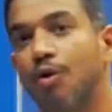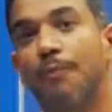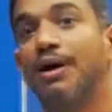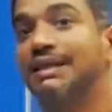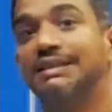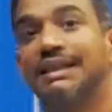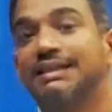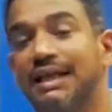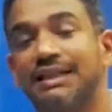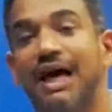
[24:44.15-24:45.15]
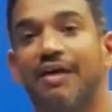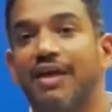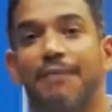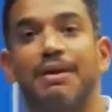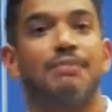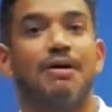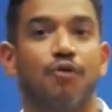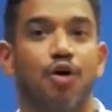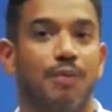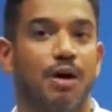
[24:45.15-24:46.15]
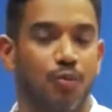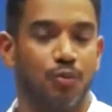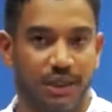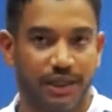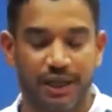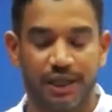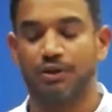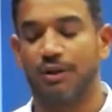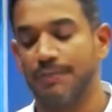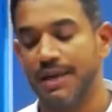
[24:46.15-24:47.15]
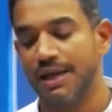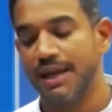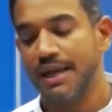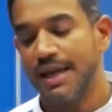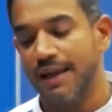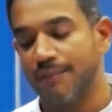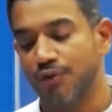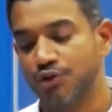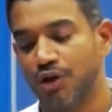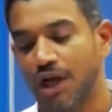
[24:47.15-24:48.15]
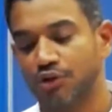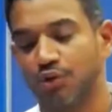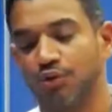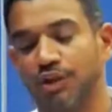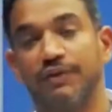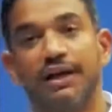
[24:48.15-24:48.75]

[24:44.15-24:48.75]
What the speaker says: Competencies in medicines cannot be dealt the same way